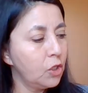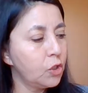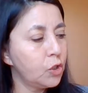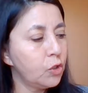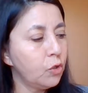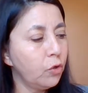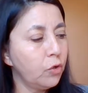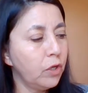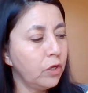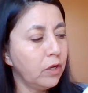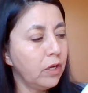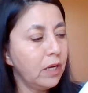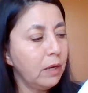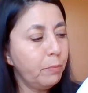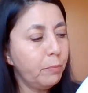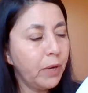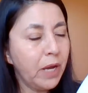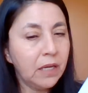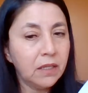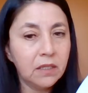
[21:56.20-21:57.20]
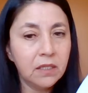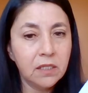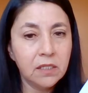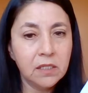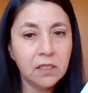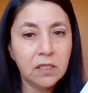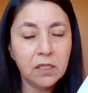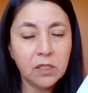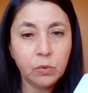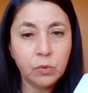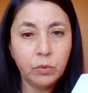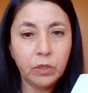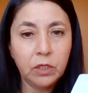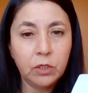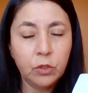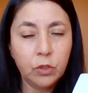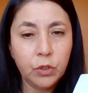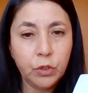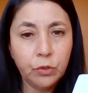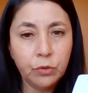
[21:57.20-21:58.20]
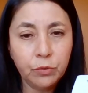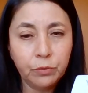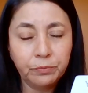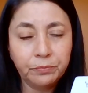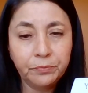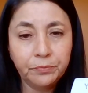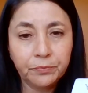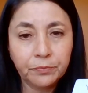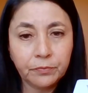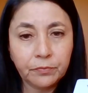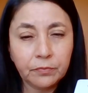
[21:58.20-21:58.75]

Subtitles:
So you're going to practice this one too.